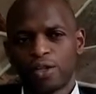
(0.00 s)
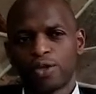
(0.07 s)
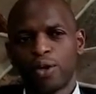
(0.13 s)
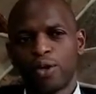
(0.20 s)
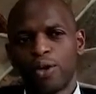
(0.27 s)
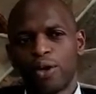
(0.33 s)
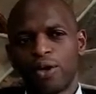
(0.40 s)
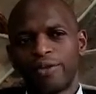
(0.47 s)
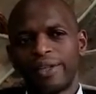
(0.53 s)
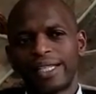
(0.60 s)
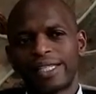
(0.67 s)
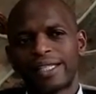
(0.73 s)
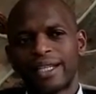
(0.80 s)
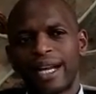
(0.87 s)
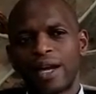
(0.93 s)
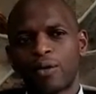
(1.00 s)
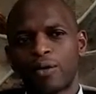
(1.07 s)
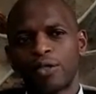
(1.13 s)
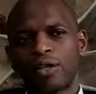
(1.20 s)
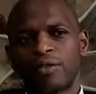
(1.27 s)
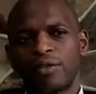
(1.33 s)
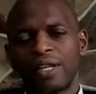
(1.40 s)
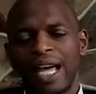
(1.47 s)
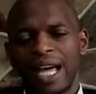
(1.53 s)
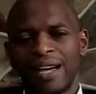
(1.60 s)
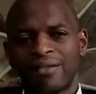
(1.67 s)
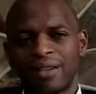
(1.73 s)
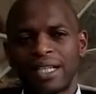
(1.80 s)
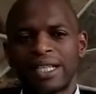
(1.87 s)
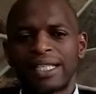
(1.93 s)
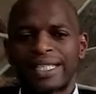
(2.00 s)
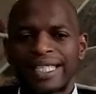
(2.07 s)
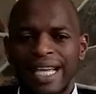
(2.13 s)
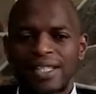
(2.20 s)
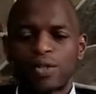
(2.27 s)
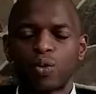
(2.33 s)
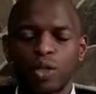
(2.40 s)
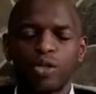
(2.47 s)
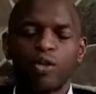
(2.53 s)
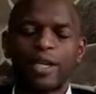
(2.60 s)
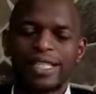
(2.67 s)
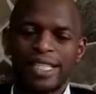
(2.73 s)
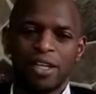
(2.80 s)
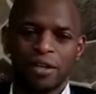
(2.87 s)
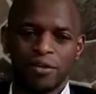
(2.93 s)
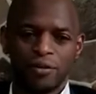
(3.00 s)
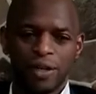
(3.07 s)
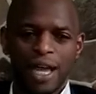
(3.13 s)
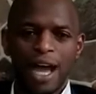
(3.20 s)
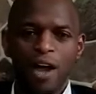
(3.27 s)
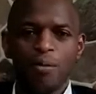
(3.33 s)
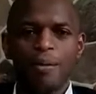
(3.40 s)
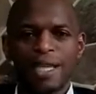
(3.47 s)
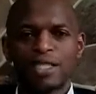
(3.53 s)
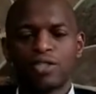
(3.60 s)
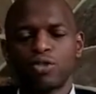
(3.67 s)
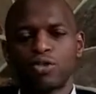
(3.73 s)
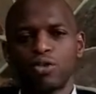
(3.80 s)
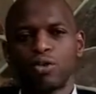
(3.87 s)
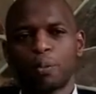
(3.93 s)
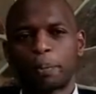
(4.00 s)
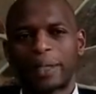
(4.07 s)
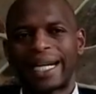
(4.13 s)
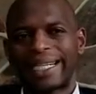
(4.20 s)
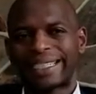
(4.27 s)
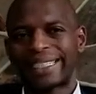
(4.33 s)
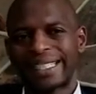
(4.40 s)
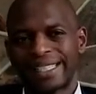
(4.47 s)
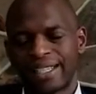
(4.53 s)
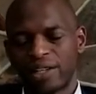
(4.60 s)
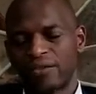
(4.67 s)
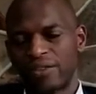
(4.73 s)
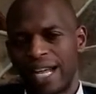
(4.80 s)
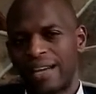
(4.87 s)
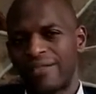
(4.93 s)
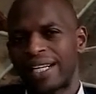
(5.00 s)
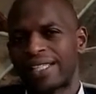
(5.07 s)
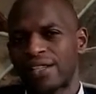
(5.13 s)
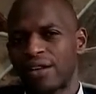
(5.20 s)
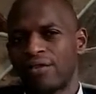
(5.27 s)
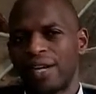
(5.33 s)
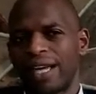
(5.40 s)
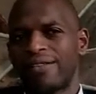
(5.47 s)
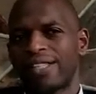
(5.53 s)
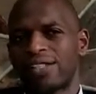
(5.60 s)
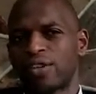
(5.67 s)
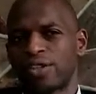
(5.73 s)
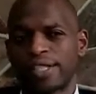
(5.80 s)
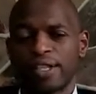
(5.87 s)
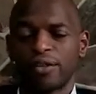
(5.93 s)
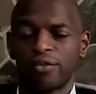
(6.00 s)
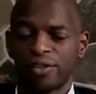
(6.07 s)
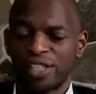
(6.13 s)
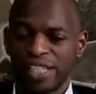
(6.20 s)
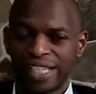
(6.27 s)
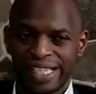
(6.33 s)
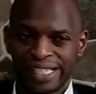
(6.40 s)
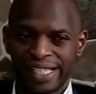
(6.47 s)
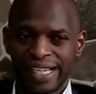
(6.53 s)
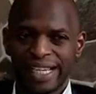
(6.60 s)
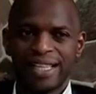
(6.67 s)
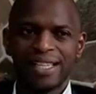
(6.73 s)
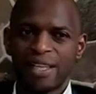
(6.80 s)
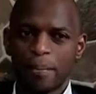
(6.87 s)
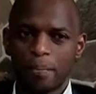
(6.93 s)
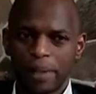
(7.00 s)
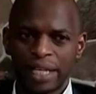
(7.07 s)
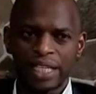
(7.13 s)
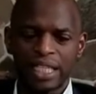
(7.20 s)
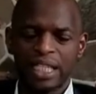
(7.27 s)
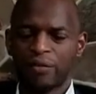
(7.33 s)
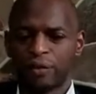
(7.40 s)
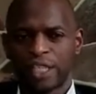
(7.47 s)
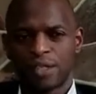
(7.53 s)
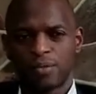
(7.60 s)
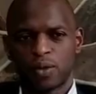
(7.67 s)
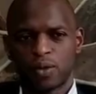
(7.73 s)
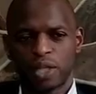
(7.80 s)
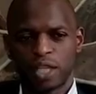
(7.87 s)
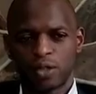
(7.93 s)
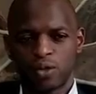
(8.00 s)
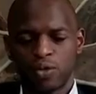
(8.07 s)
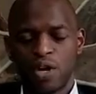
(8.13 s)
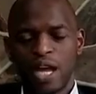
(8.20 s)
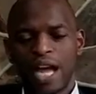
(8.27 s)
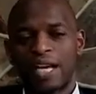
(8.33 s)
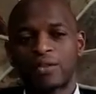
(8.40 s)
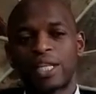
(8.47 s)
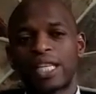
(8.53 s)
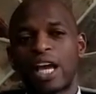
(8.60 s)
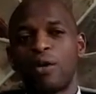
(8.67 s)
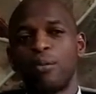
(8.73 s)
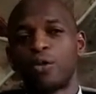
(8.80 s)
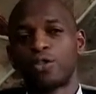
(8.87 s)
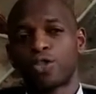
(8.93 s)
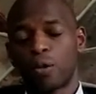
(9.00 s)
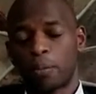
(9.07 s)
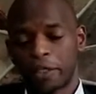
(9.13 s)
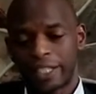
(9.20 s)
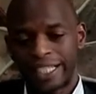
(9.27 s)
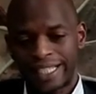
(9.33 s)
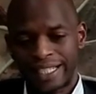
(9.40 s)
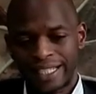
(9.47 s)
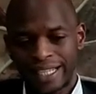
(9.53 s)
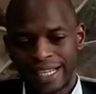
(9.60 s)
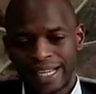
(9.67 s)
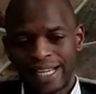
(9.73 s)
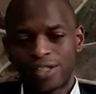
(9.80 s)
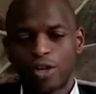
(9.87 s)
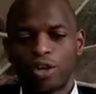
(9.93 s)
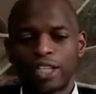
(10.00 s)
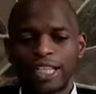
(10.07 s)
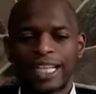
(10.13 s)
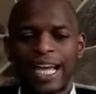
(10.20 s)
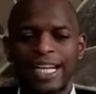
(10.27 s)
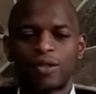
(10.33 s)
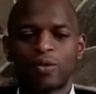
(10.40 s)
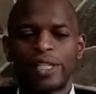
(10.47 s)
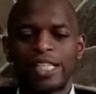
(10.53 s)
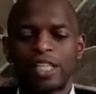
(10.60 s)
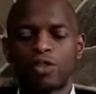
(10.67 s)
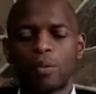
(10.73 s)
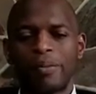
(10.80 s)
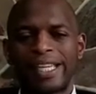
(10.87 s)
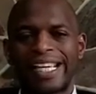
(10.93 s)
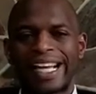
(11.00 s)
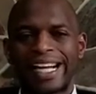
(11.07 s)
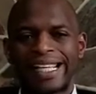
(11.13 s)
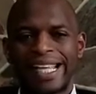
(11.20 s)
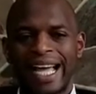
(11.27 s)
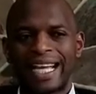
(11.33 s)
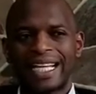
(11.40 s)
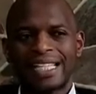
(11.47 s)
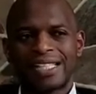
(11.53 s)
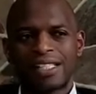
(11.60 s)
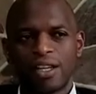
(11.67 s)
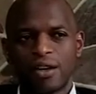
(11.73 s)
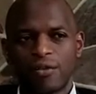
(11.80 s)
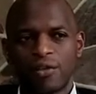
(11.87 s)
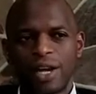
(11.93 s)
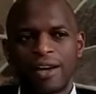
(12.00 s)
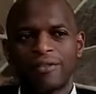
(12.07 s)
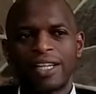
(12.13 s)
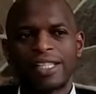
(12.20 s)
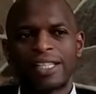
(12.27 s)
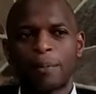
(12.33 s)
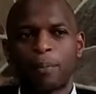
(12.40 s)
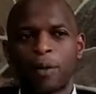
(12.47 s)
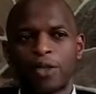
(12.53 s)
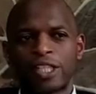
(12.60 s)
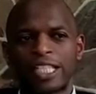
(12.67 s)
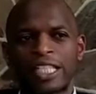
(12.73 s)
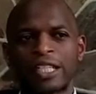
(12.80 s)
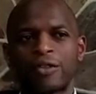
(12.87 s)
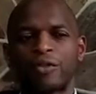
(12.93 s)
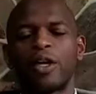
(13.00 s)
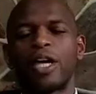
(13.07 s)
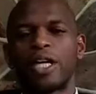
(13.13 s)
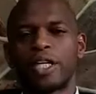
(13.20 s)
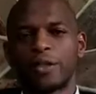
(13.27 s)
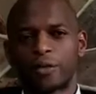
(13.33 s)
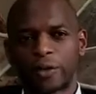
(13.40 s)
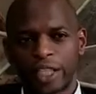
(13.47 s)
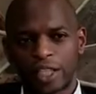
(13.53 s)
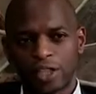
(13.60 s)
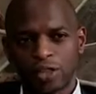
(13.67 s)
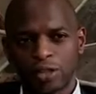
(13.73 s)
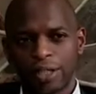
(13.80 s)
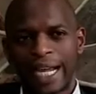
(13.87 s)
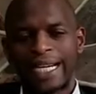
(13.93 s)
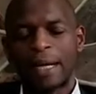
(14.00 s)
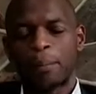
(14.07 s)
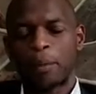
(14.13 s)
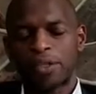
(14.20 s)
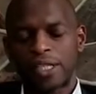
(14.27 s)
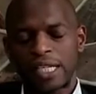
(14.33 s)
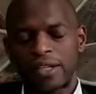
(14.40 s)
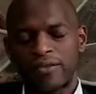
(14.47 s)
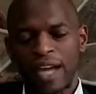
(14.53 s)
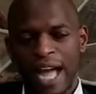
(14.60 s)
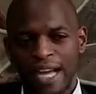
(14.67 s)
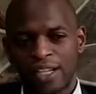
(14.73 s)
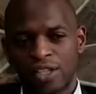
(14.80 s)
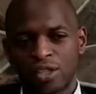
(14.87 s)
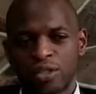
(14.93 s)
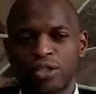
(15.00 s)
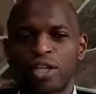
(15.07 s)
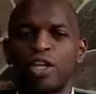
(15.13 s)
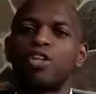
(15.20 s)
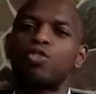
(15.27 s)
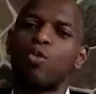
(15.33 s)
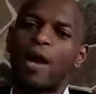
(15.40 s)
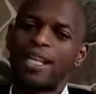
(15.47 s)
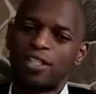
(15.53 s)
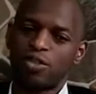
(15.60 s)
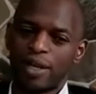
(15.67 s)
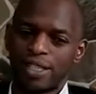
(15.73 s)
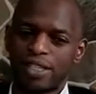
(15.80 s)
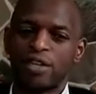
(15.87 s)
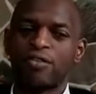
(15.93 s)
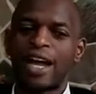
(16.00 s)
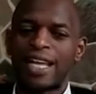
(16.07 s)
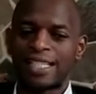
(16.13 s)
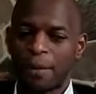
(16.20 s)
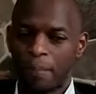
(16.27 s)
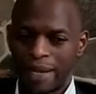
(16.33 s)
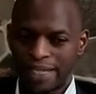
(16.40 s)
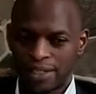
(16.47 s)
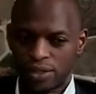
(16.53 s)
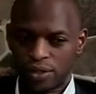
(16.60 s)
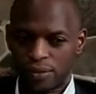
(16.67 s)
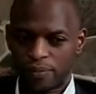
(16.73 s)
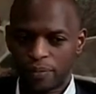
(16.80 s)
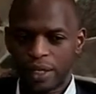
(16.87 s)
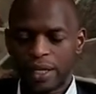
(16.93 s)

So this language of love starts with yourself. How much do you practice self-love? And self-love is not selfishness. There's a big difference between the two. Actually, they're almost opposites. It's only that we need to be clear. Self-love is a positive reflection and a positive action towards yourself as a person.